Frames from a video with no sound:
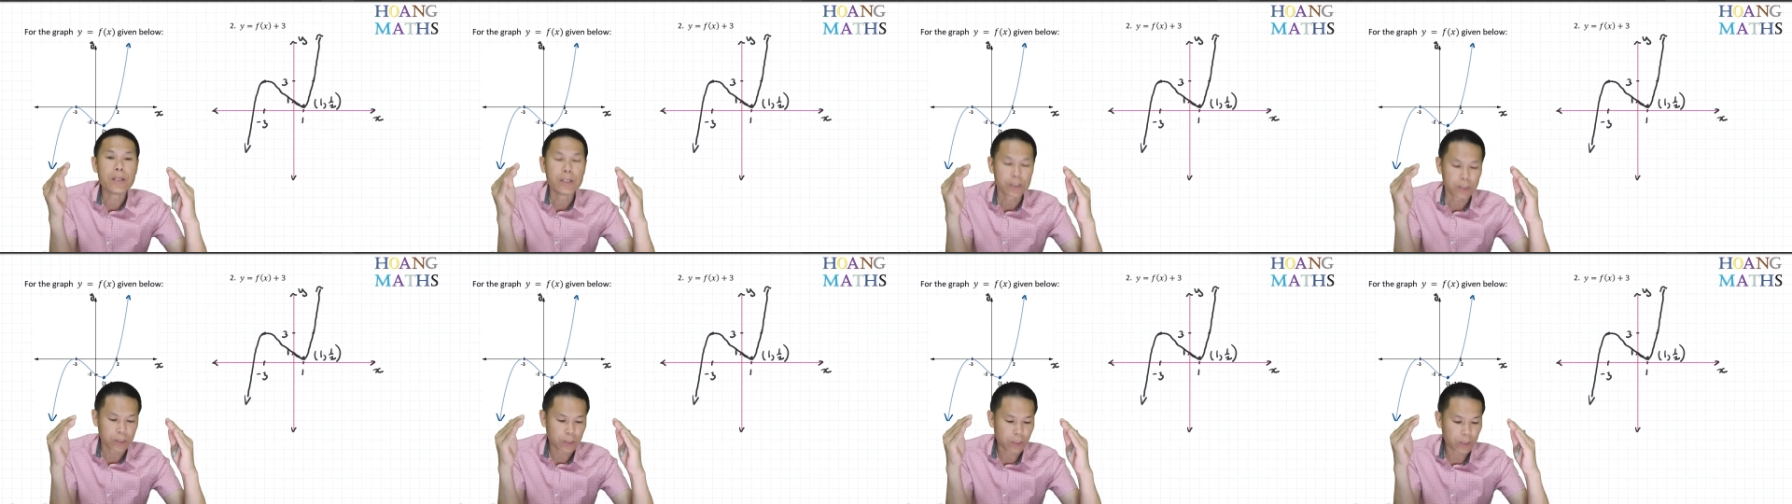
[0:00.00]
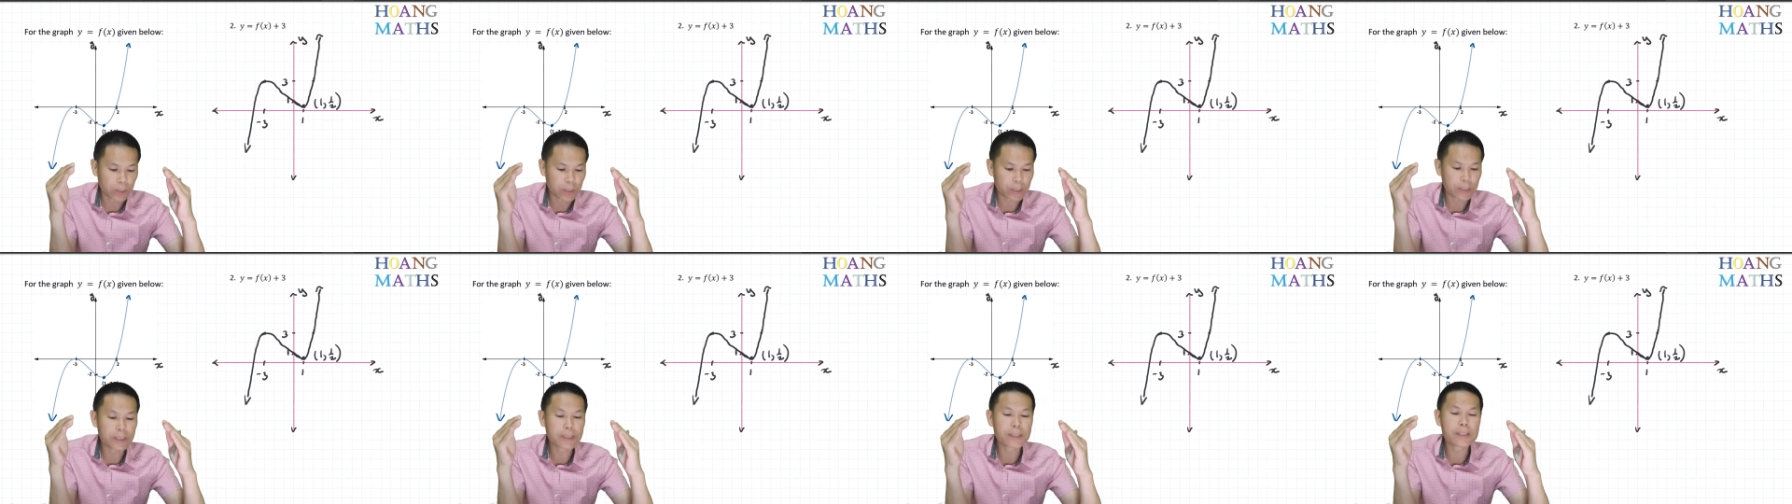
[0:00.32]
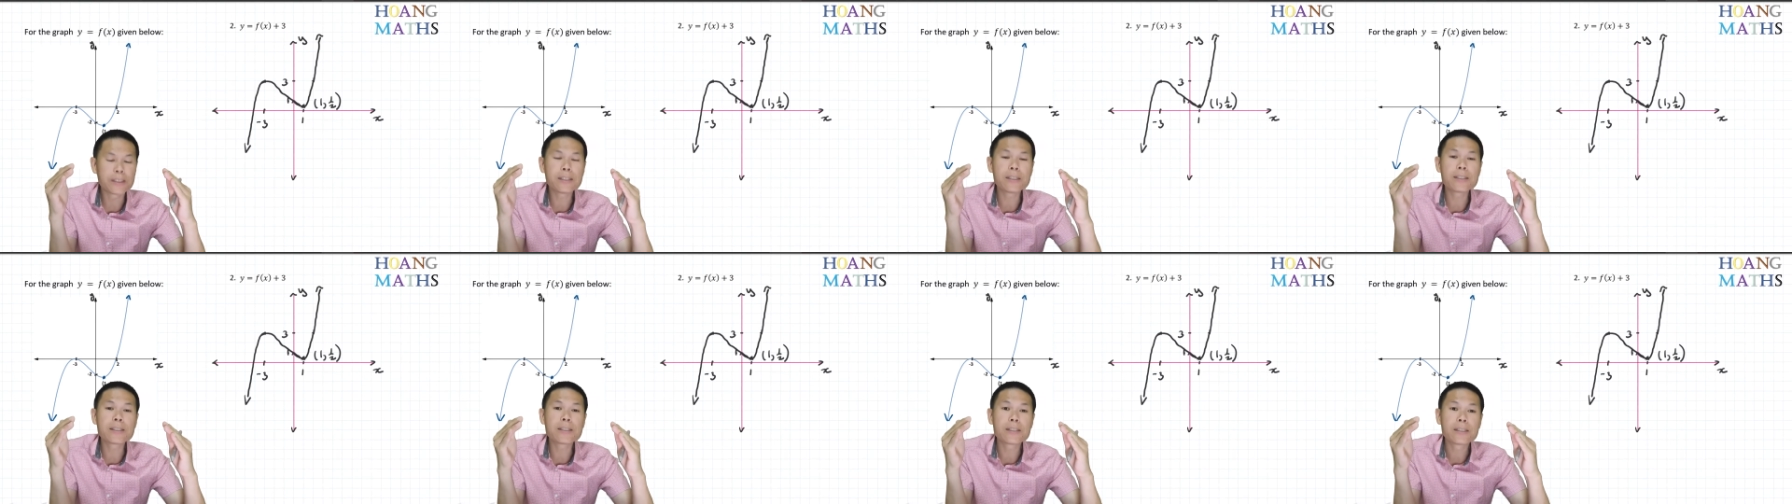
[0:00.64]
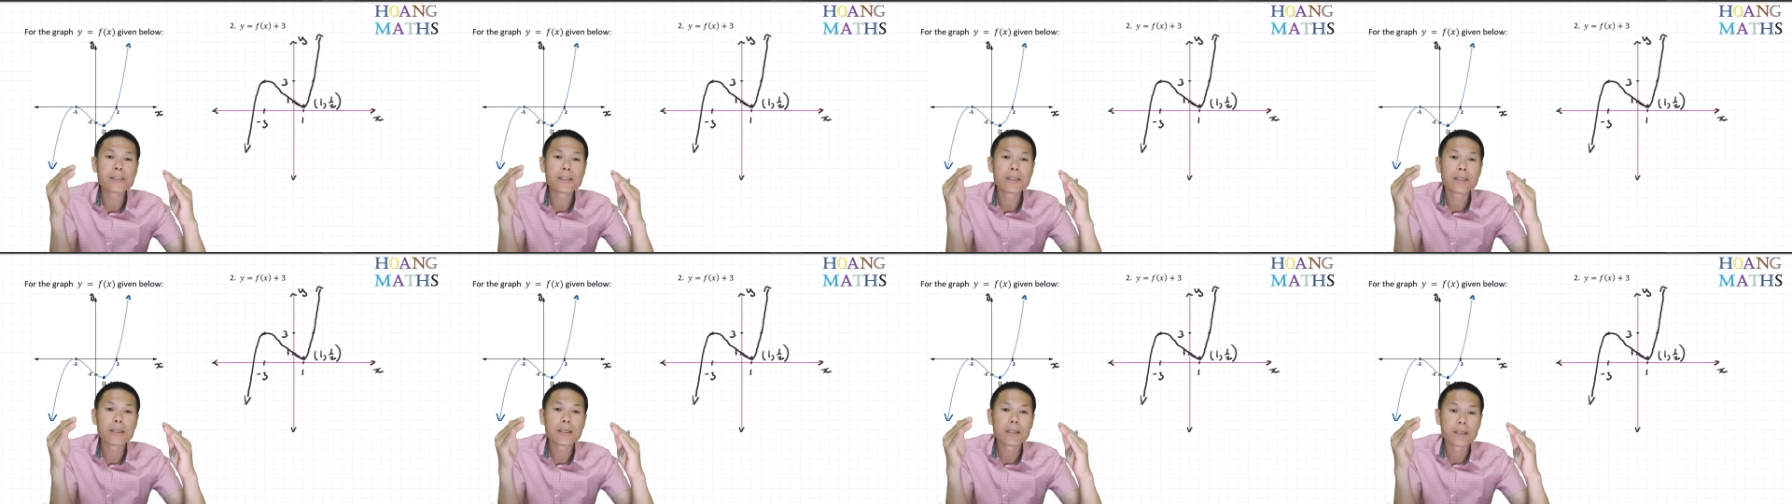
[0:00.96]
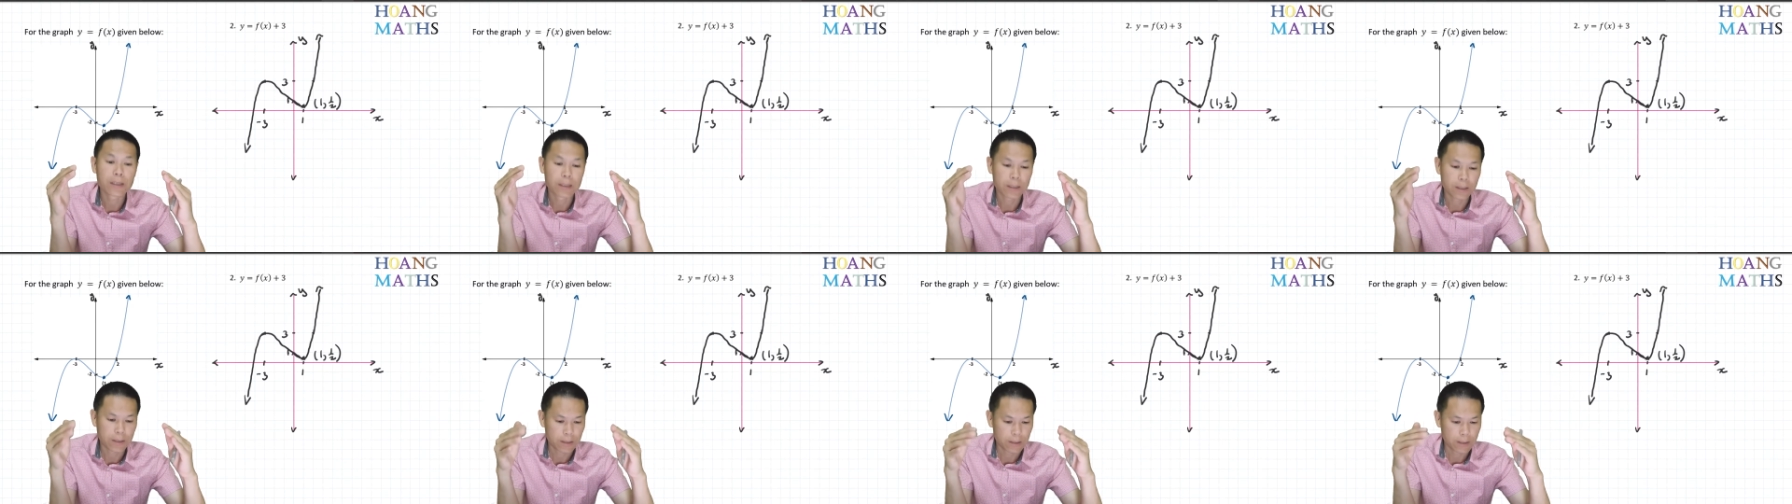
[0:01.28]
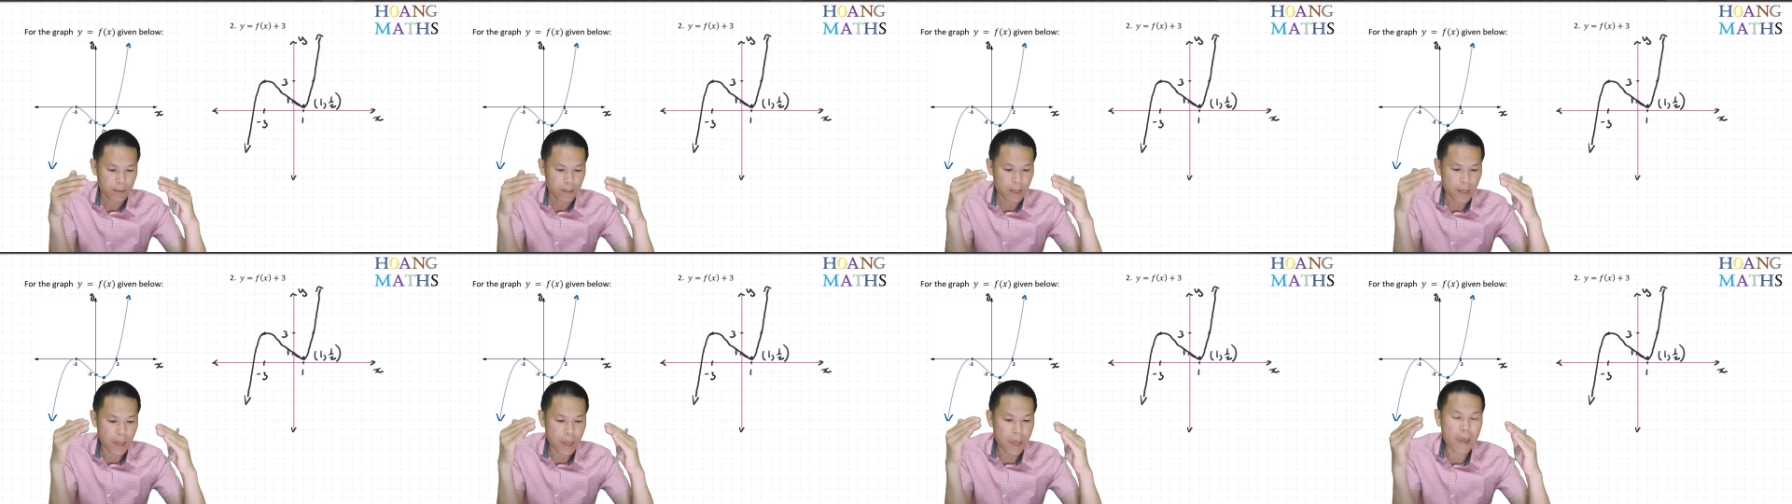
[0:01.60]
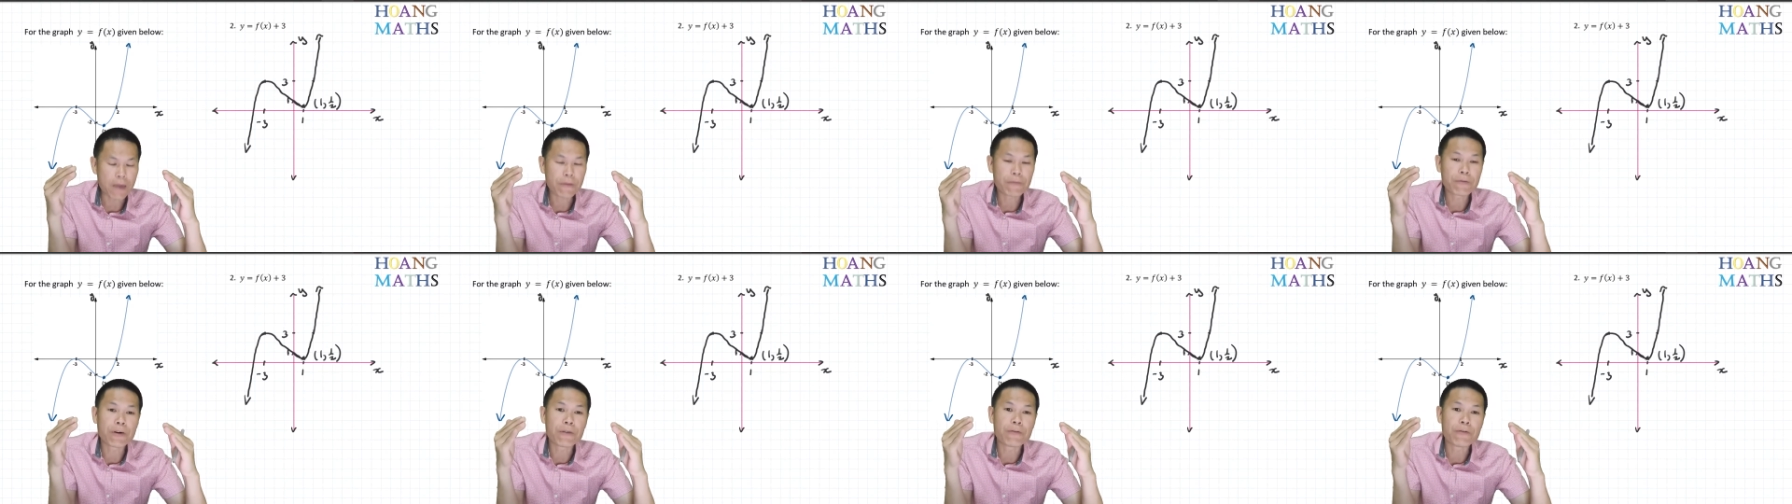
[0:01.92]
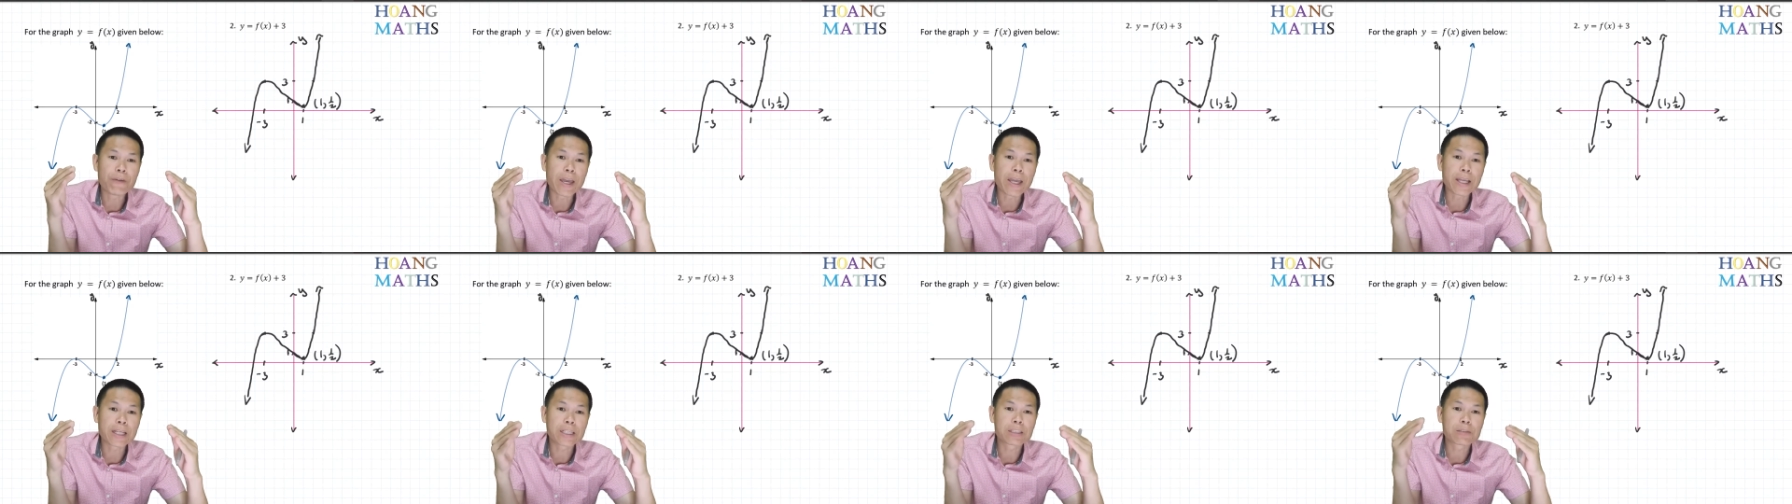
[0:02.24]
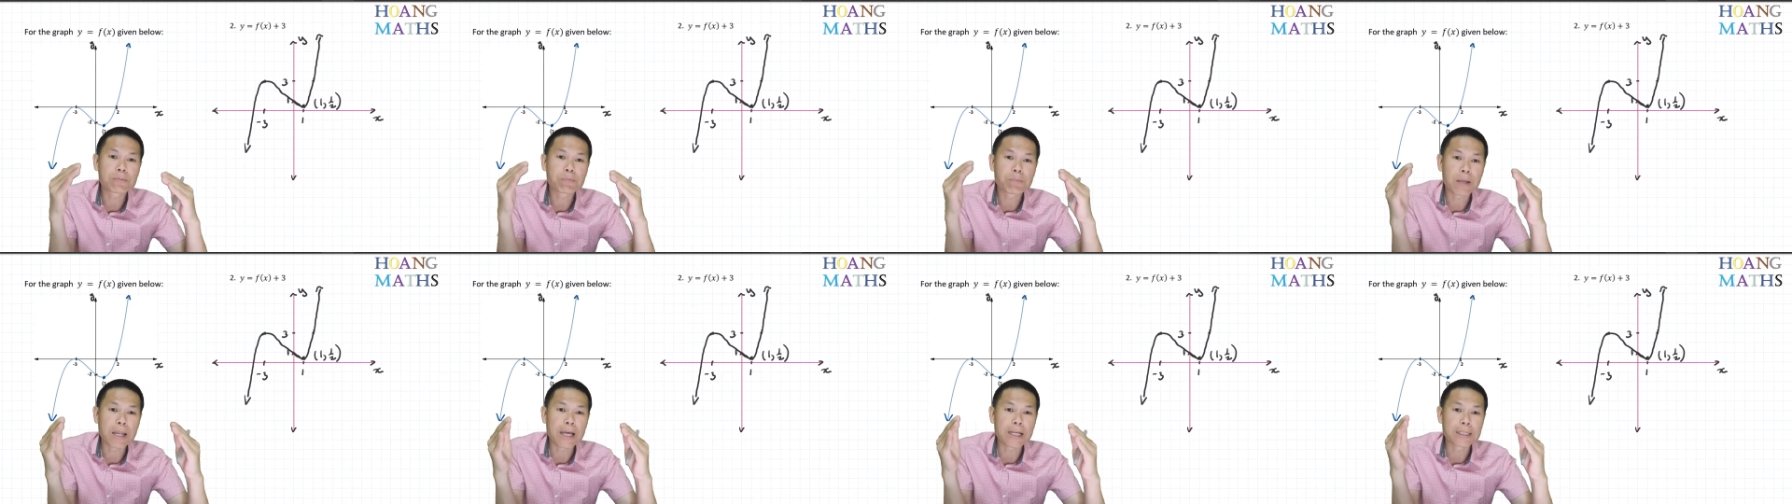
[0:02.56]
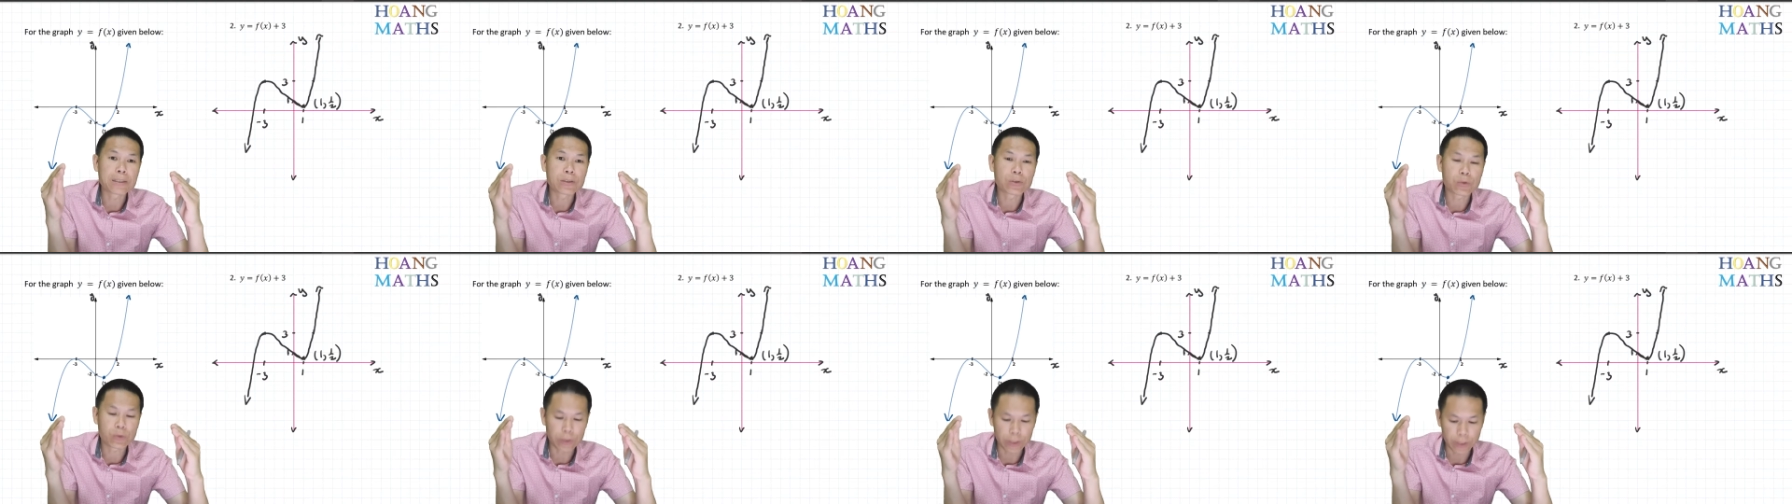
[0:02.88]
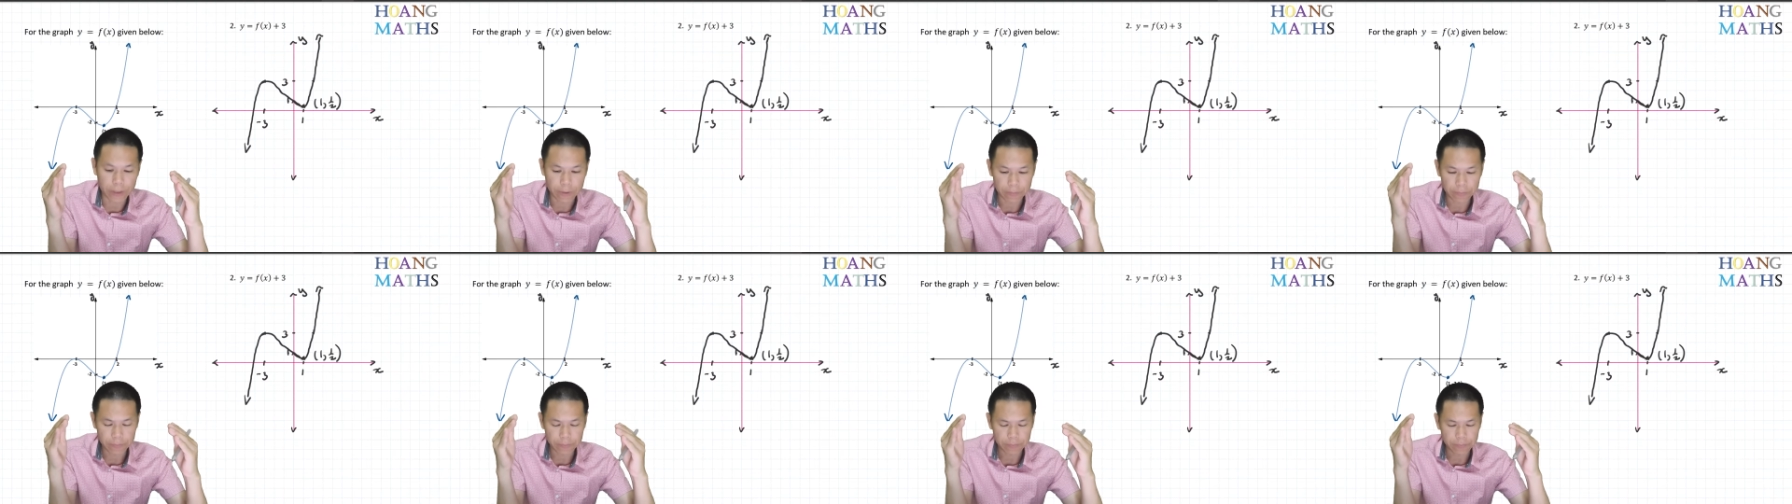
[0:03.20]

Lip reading: So this is f of x plus 3.